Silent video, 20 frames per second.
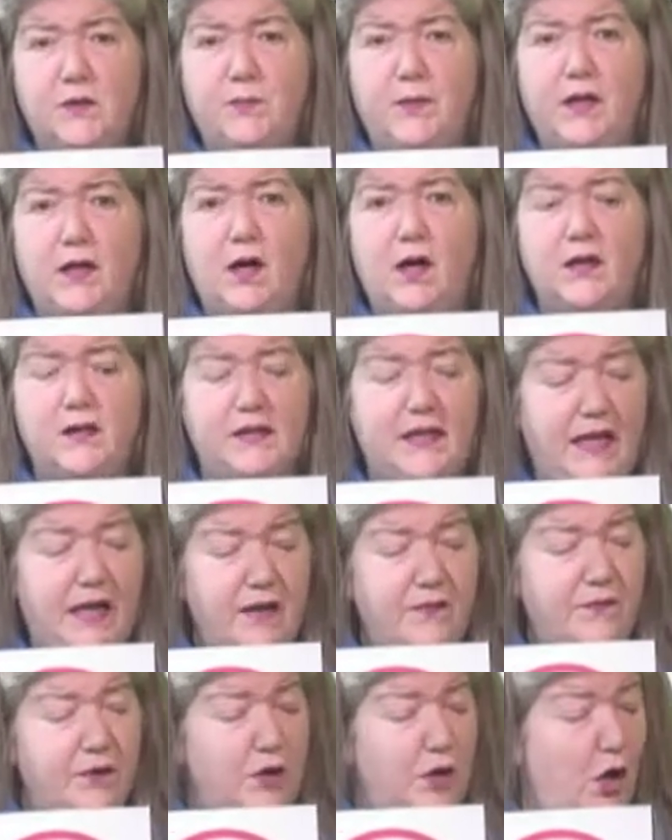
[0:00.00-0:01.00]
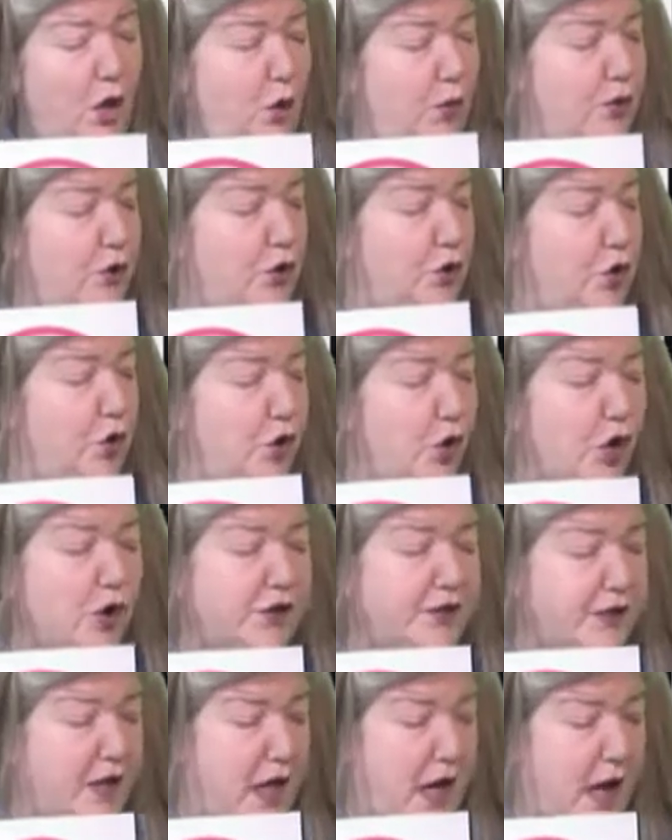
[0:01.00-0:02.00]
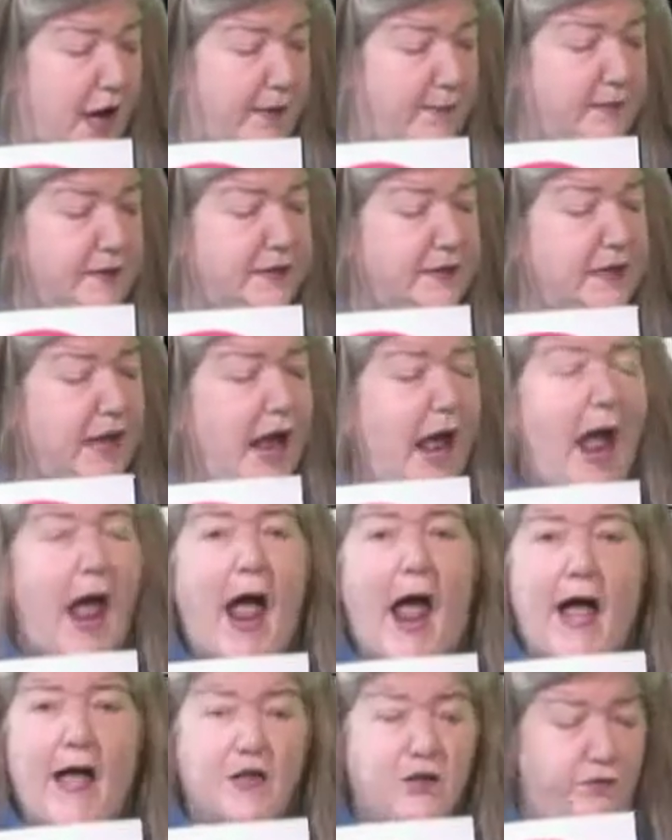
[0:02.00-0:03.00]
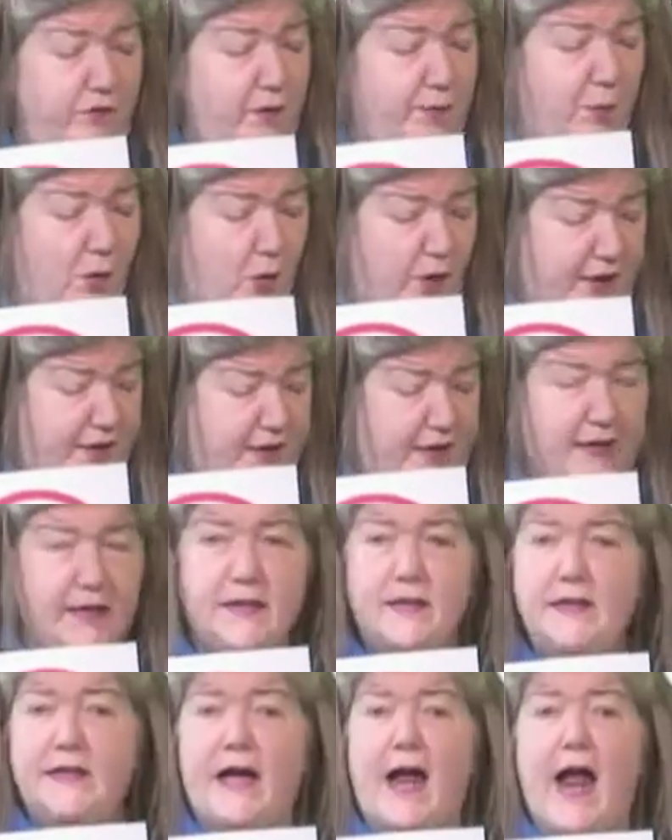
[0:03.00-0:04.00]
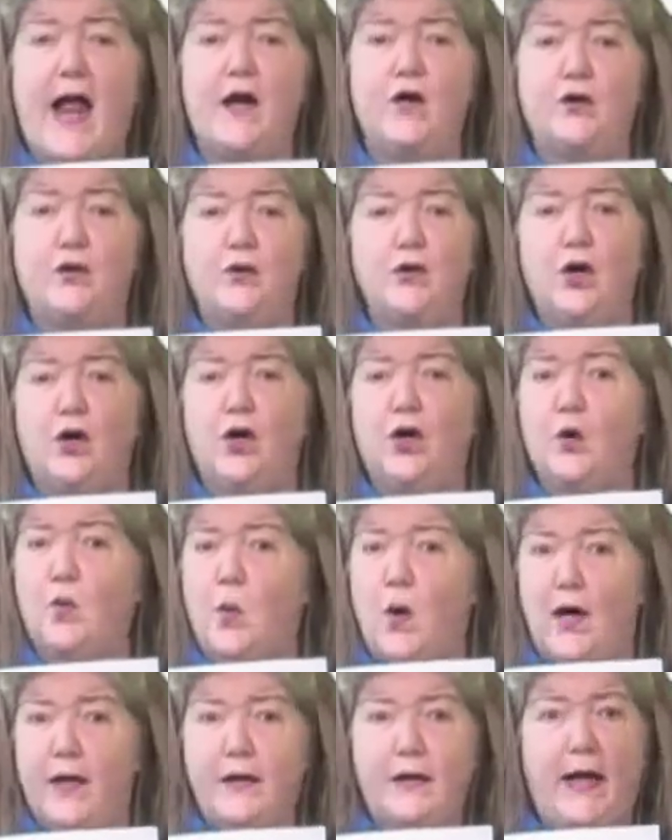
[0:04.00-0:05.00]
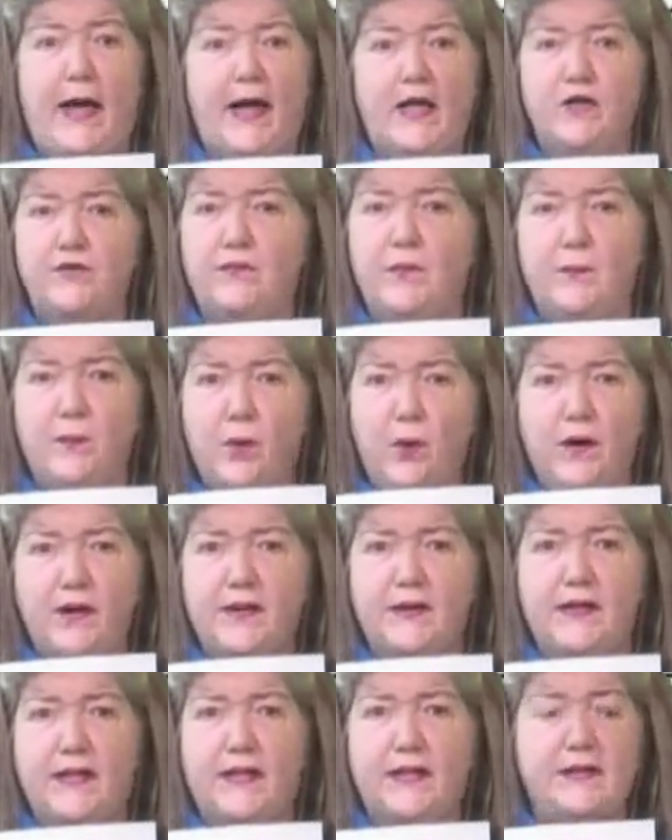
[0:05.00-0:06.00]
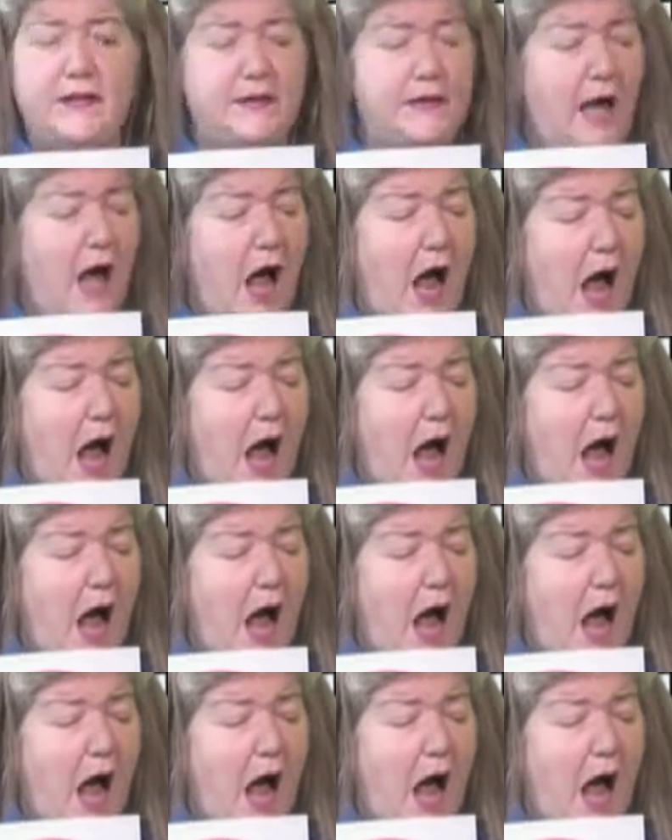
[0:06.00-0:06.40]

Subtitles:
because even though the New York Times has reported this and New York One has reported this,